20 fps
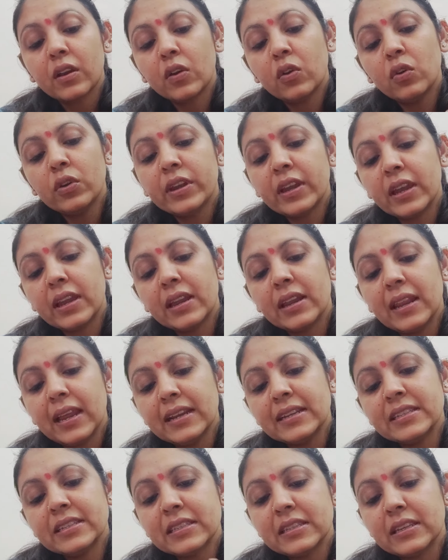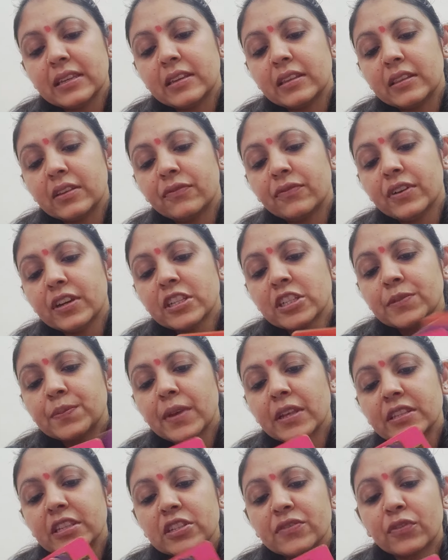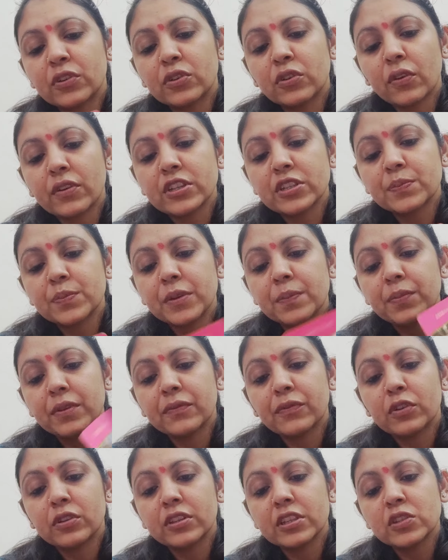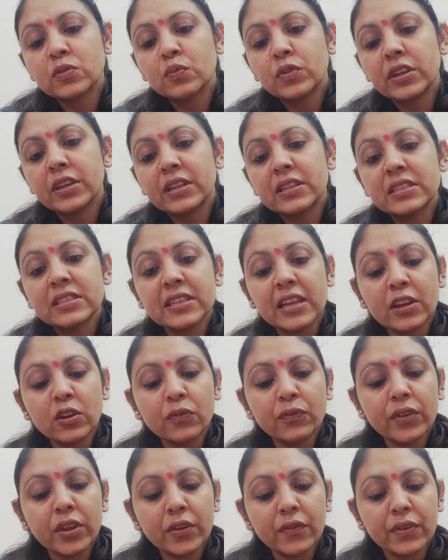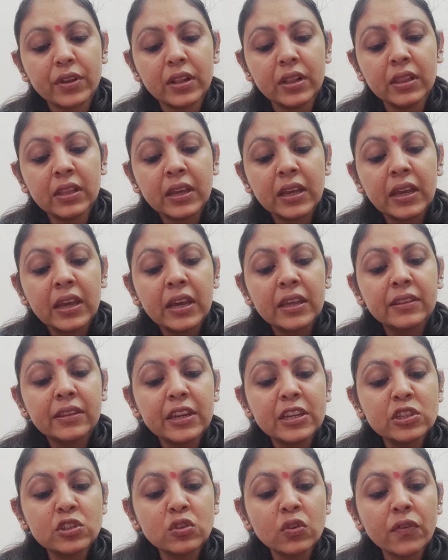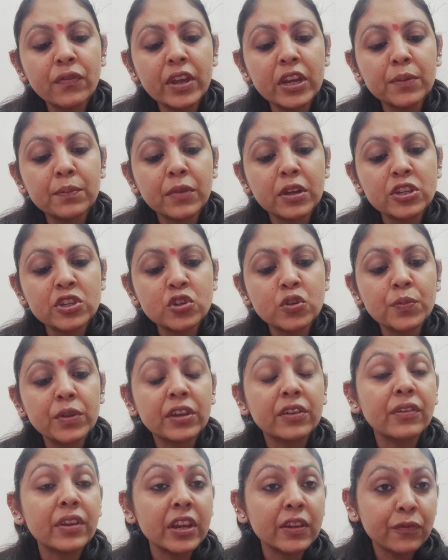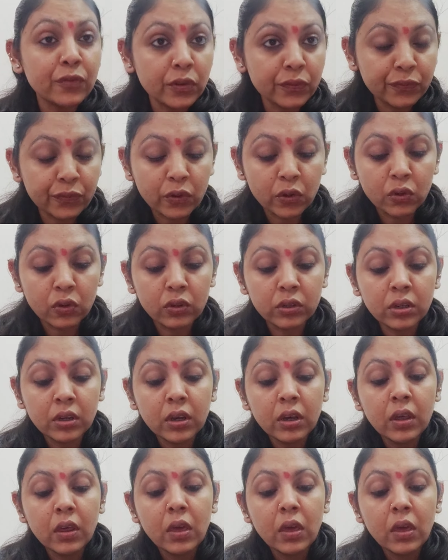Okay, let's see. The first message for Taurus people for this week is 10 of Ariel. There is so very much to be grateful for.